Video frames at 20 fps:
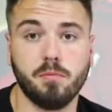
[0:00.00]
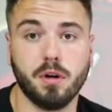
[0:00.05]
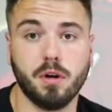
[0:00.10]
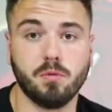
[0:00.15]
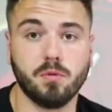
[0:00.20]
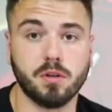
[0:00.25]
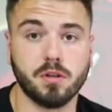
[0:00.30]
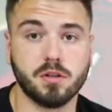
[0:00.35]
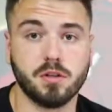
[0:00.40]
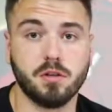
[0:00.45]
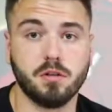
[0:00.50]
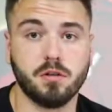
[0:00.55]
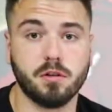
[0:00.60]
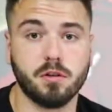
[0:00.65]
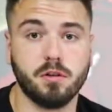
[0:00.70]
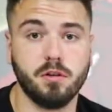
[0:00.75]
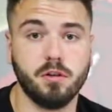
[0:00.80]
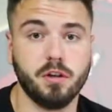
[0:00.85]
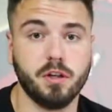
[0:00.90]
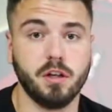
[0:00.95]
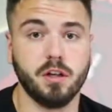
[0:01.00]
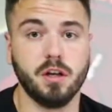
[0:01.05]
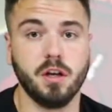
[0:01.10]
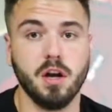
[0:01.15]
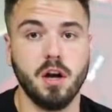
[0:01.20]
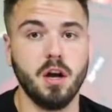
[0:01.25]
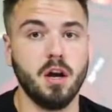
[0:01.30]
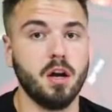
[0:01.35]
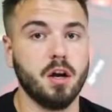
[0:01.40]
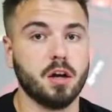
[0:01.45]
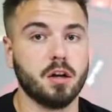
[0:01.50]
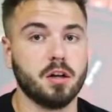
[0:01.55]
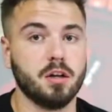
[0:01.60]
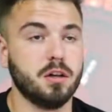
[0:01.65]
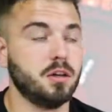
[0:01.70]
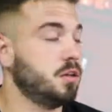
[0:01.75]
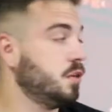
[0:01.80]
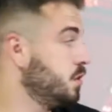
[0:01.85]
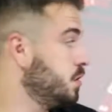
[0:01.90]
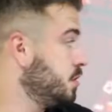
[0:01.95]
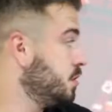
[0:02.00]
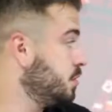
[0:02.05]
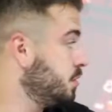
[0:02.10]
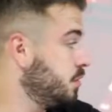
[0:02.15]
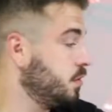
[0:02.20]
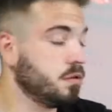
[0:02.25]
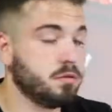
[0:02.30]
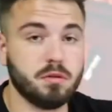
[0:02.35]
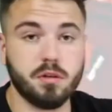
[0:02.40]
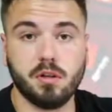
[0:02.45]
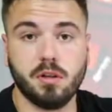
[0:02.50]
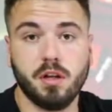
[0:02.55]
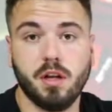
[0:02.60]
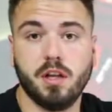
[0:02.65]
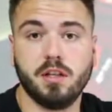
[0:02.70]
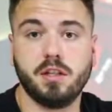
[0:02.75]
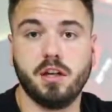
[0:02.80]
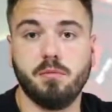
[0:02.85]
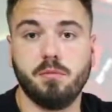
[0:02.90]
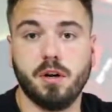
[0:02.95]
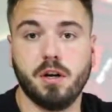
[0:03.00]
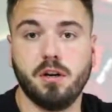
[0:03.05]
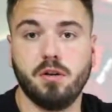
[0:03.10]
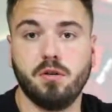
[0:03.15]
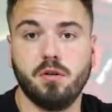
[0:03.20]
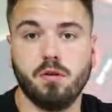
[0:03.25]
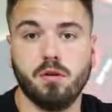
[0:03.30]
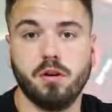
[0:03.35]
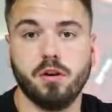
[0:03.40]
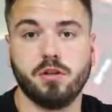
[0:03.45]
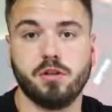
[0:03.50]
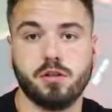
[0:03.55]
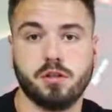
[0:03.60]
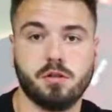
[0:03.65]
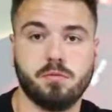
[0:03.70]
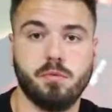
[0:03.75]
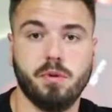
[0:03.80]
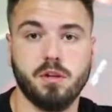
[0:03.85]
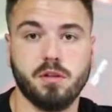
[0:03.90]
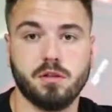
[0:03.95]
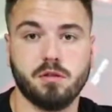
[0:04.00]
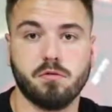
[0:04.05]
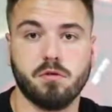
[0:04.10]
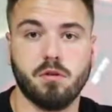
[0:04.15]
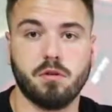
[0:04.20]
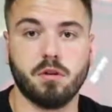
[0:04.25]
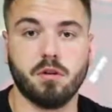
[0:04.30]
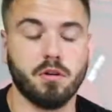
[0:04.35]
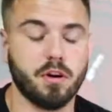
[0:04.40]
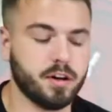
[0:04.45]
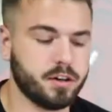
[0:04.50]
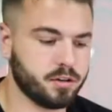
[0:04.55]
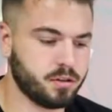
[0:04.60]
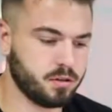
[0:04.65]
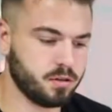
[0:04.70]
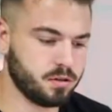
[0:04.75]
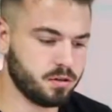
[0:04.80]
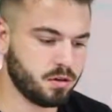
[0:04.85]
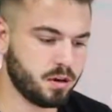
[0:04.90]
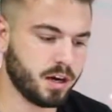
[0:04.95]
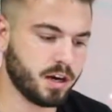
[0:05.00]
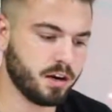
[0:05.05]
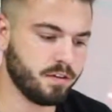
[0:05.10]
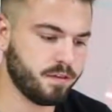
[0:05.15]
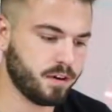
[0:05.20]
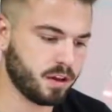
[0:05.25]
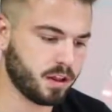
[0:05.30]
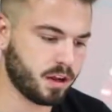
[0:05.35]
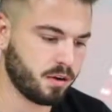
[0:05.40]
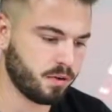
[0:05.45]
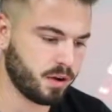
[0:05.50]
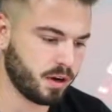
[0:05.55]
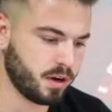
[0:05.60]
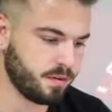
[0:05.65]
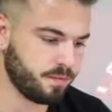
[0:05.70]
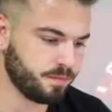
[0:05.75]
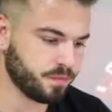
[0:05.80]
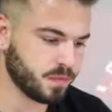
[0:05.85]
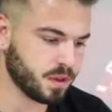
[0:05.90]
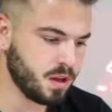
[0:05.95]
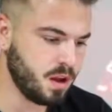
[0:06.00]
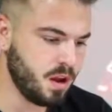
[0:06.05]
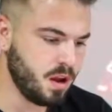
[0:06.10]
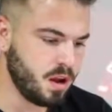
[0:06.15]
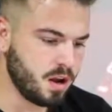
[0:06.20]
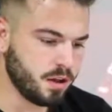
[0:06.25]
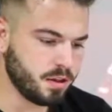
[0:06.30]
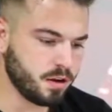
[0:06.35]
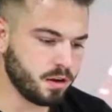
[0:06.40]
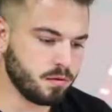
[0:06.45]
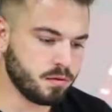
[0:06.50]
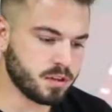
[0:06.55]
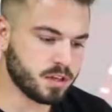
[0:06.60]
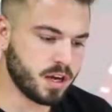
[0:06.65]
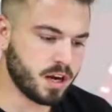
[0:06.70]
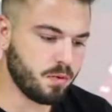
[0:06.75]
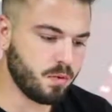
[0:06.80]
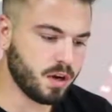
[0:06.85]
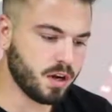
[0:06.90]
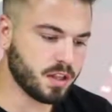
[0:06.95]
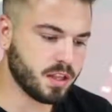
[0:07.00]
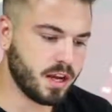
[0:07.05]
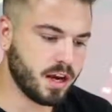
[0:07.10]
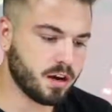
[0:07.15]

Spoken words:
but I'm going to still include it because it's in my door. It just spins the wrong direction, so I got to figure that one out. Thermostat, we got the